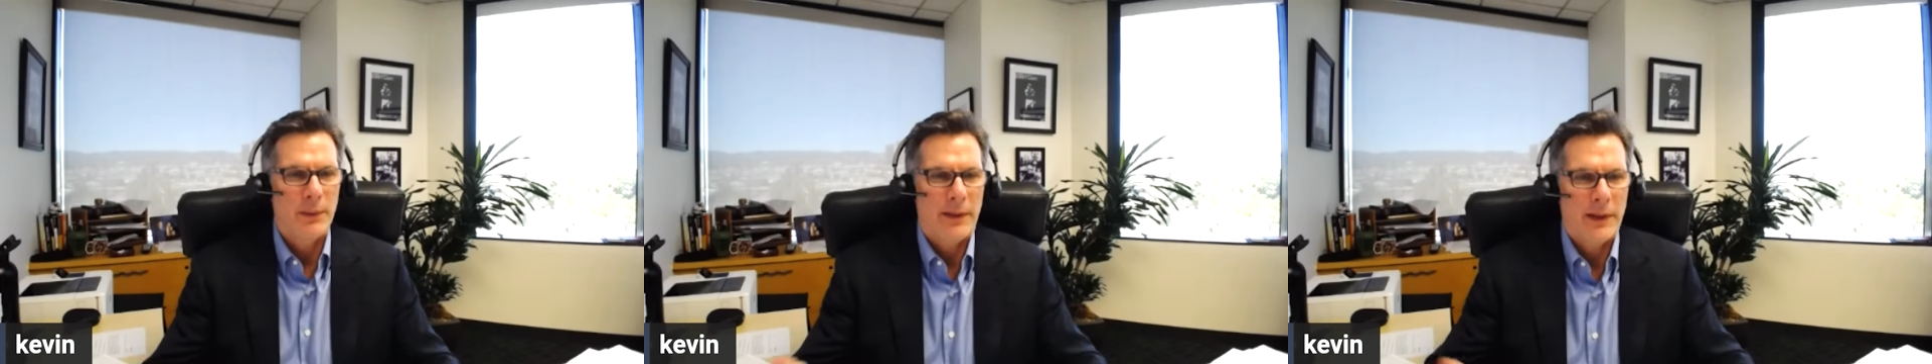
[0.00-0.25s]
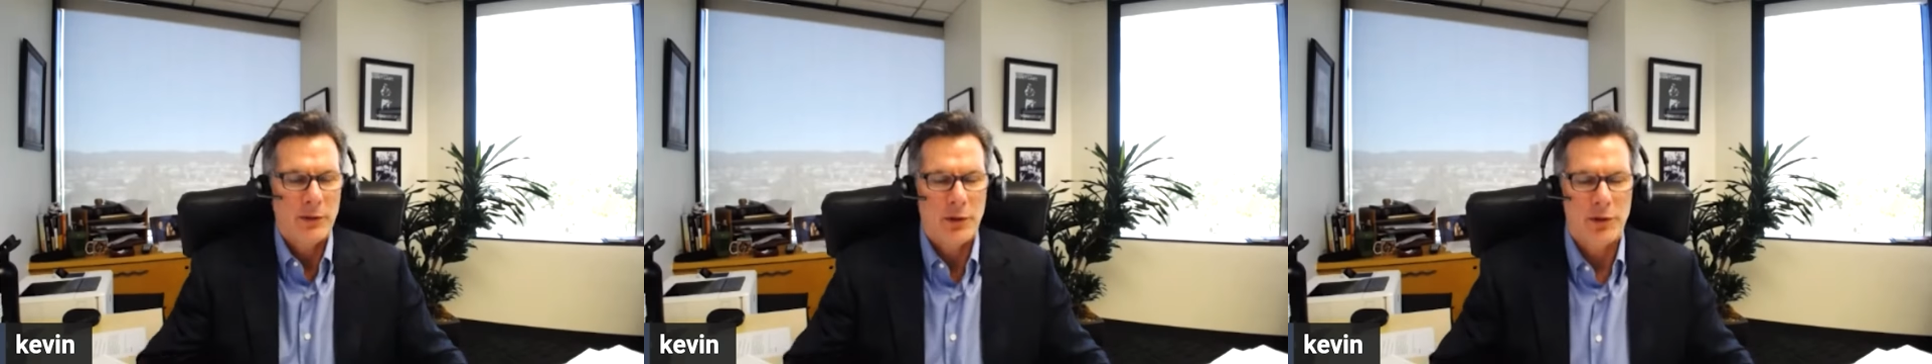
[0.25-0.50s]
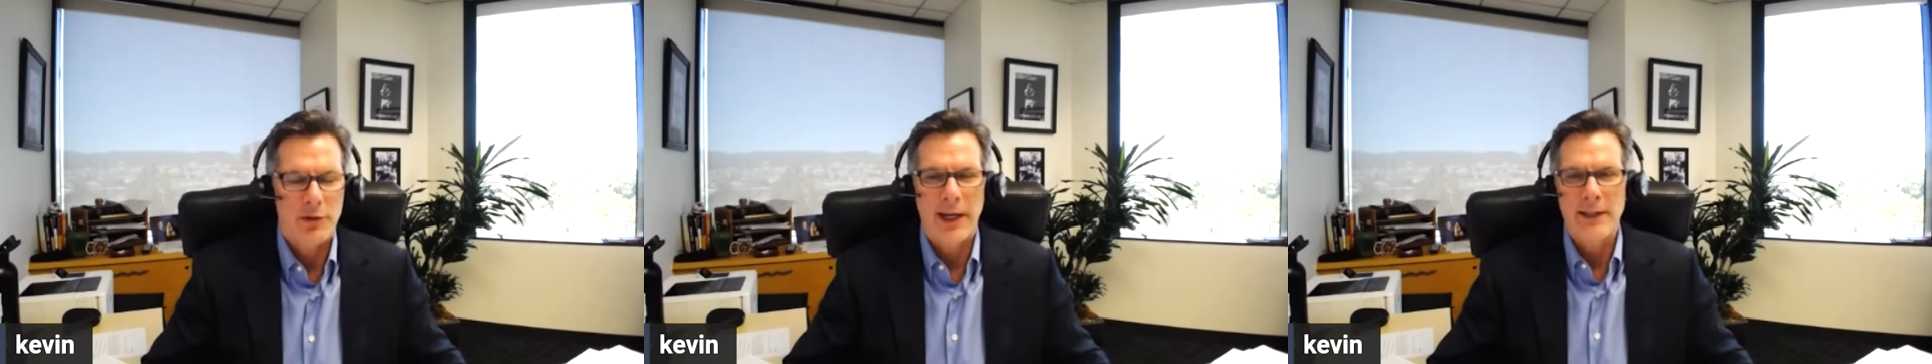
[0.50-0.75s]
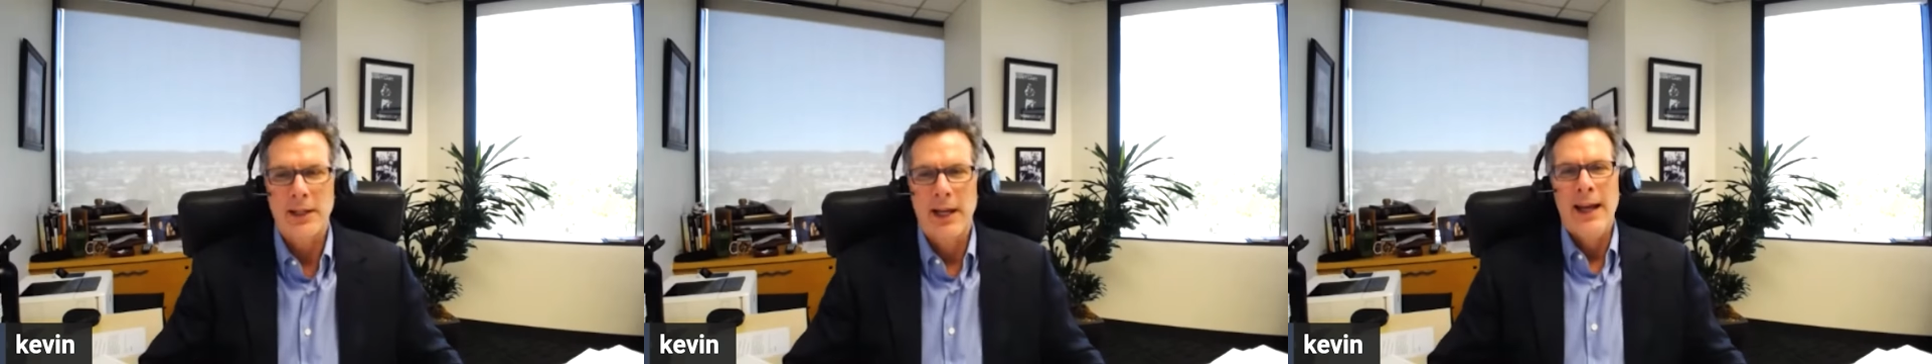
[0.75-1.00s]
interest
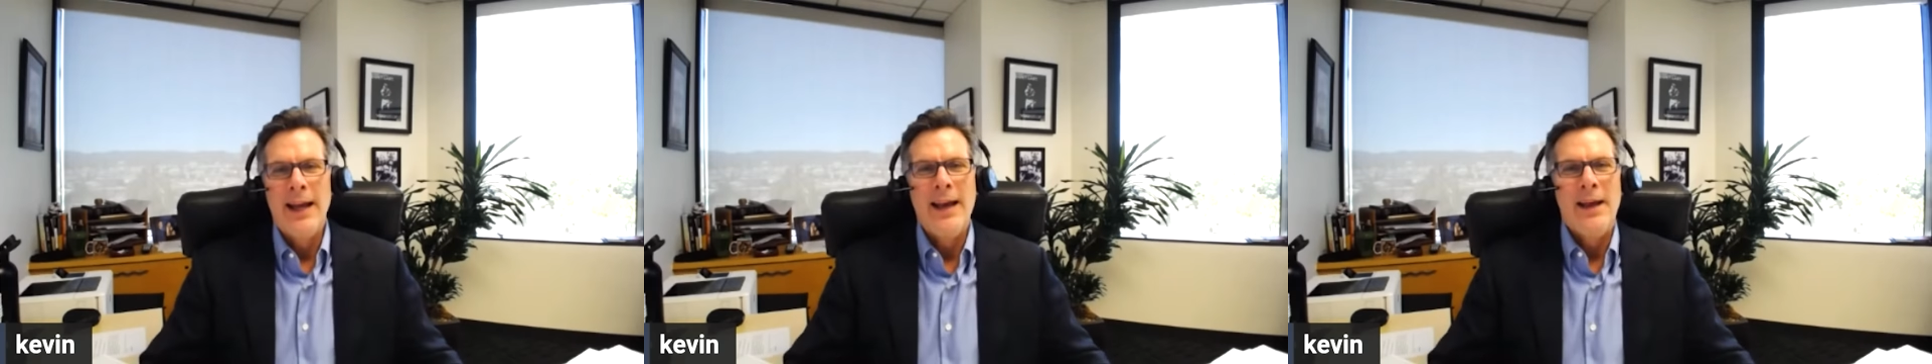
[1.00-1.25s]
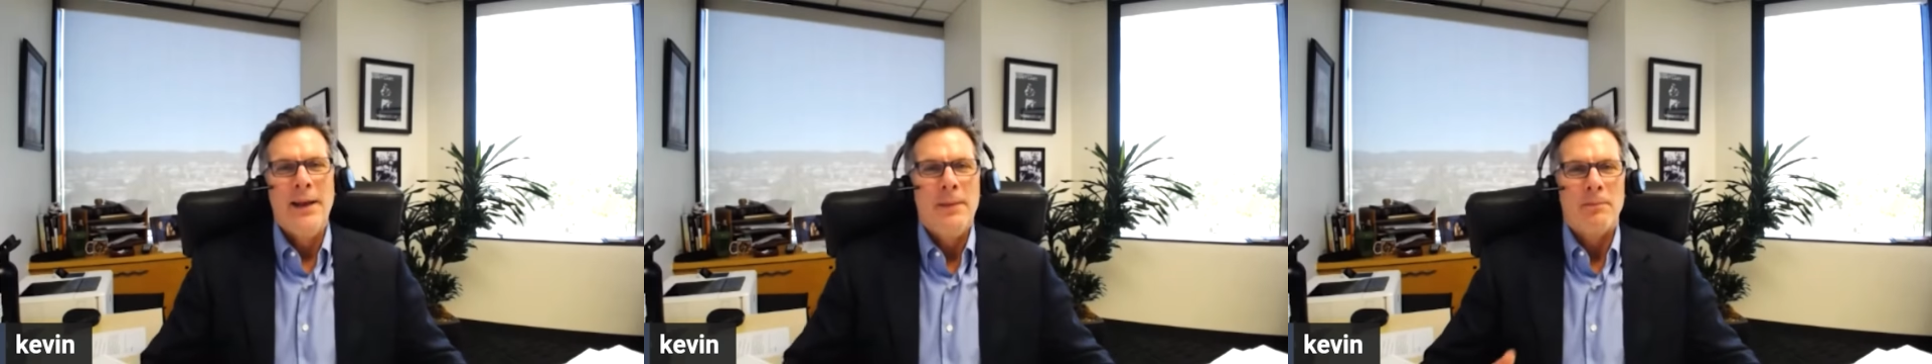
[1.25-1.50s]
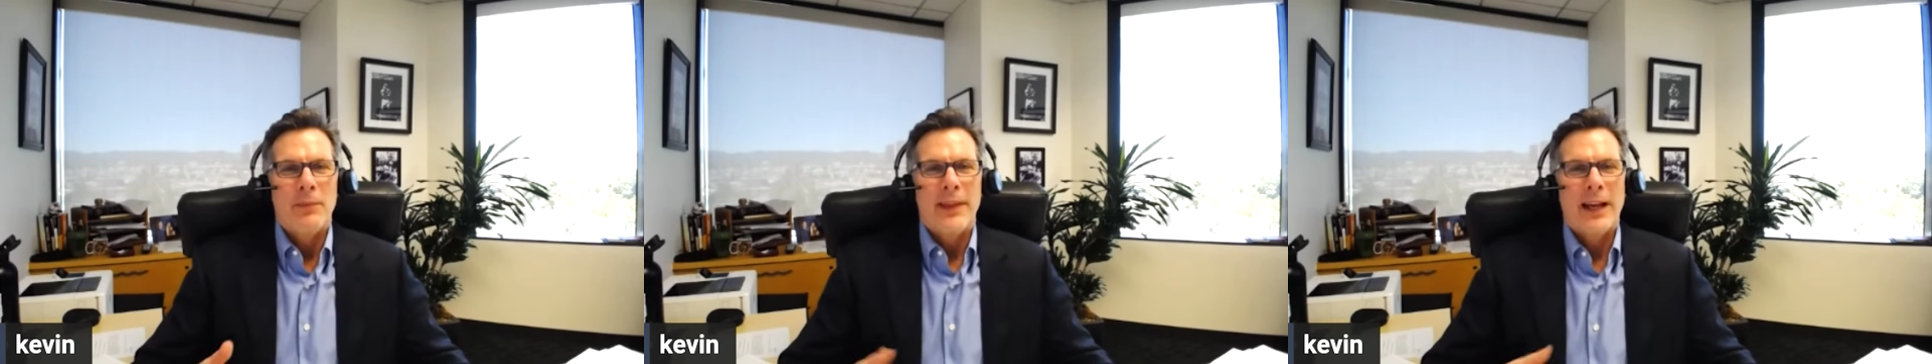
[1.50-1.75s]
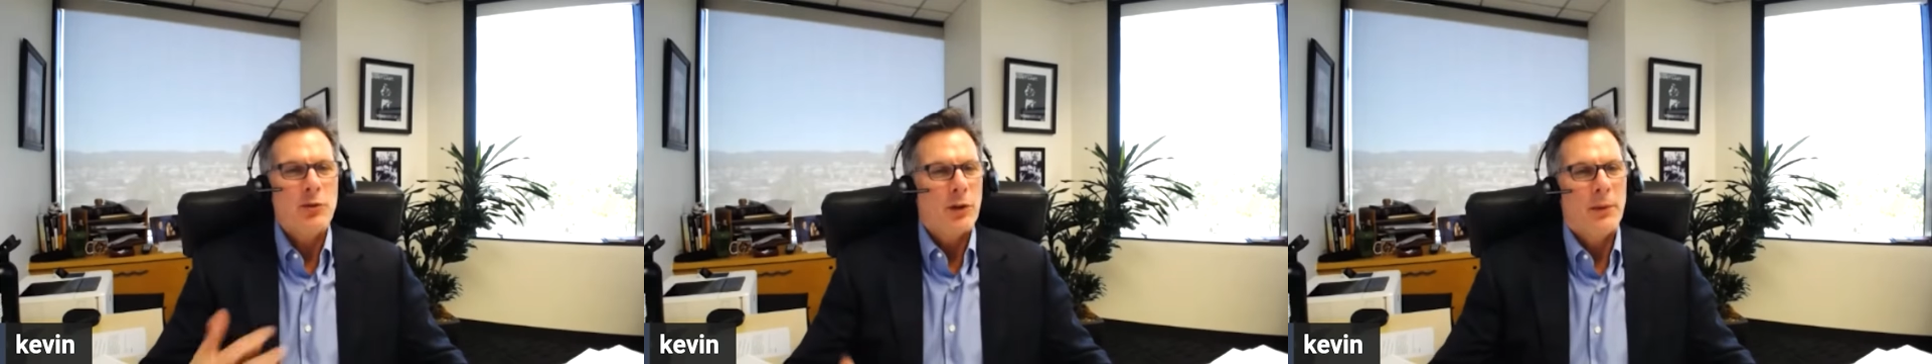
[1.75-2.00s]
rates,
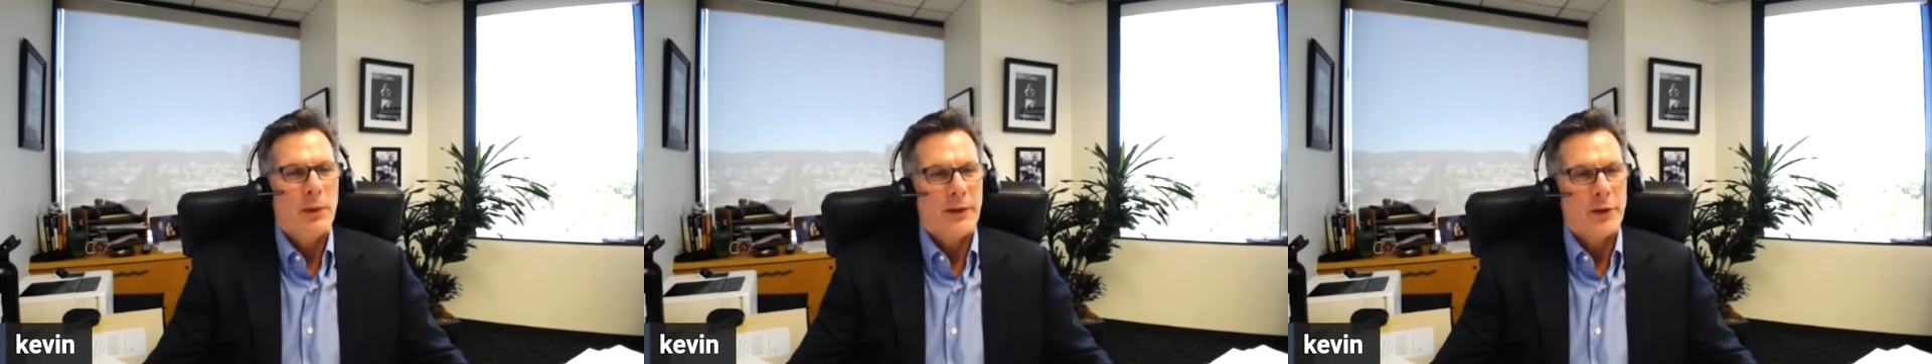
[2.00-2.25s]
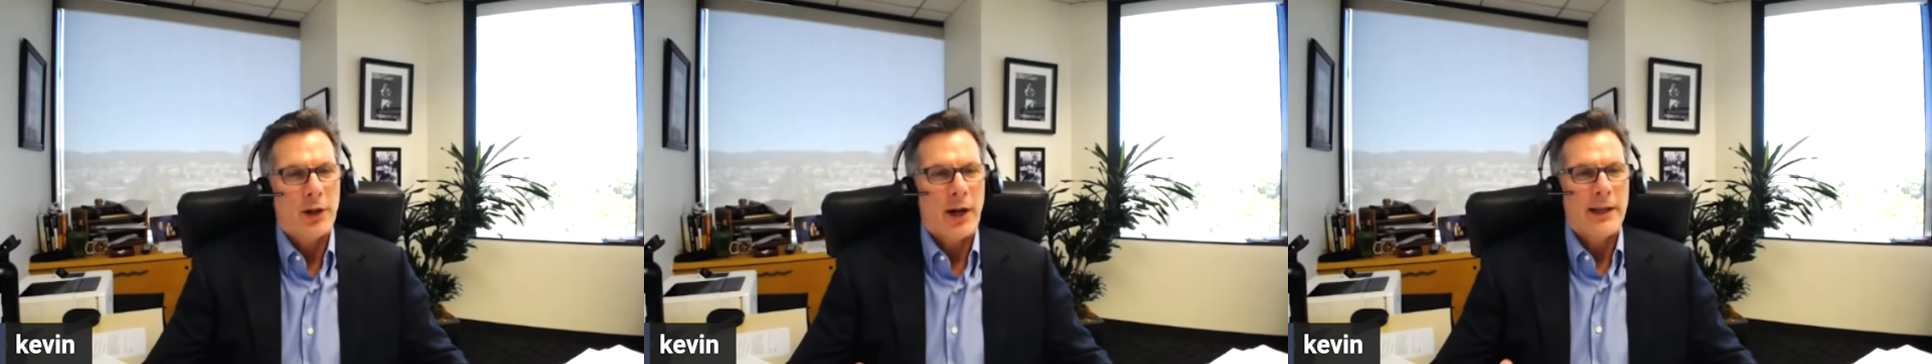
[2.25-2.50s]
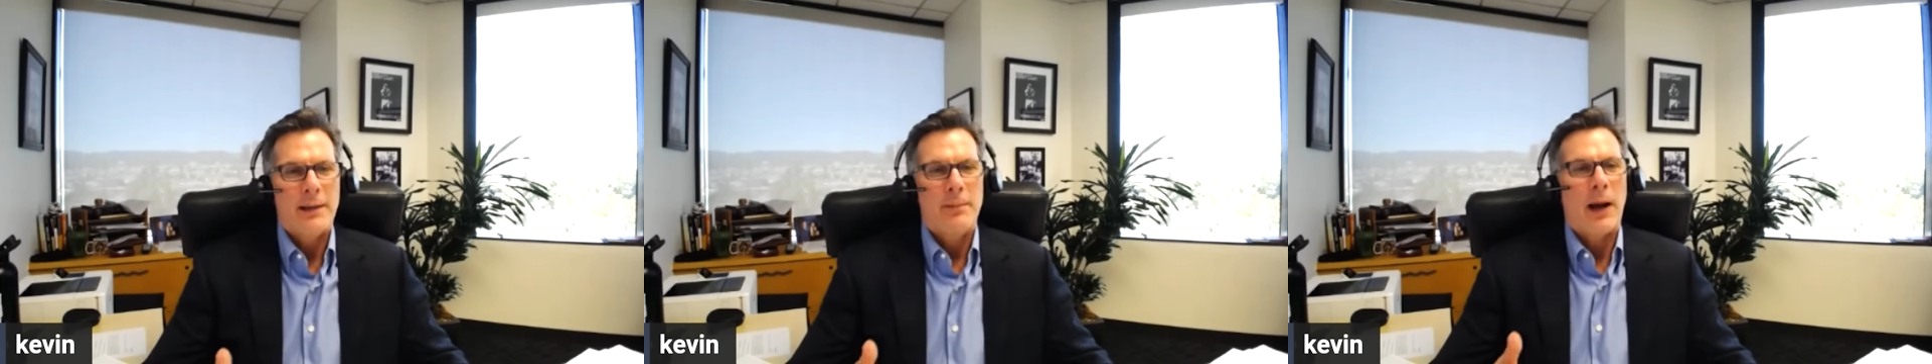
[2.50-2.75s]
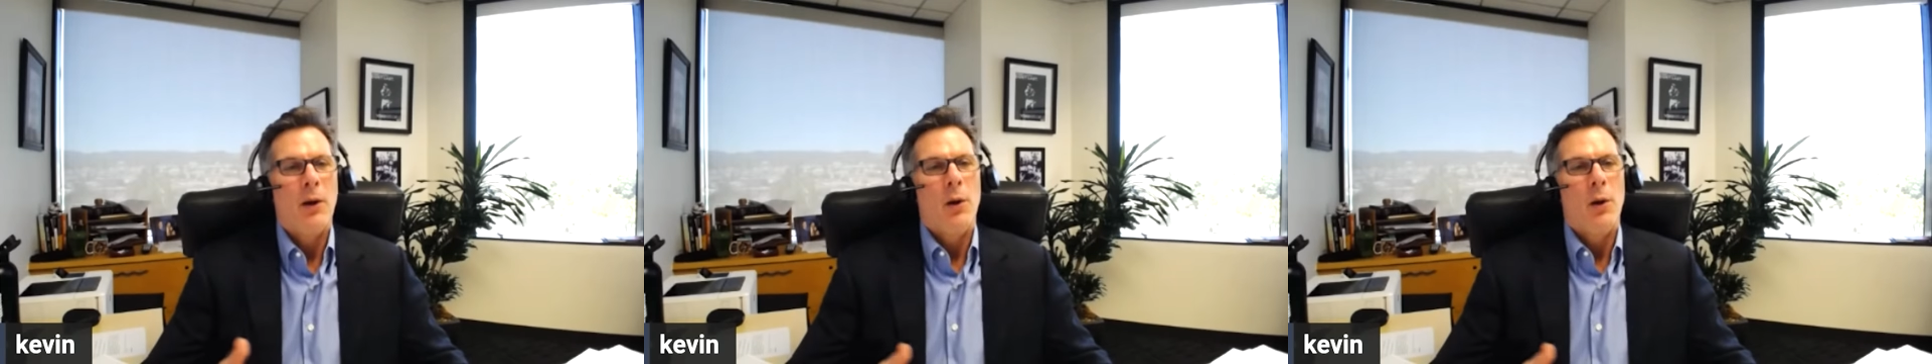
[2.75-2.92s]
that's really what they're talking about.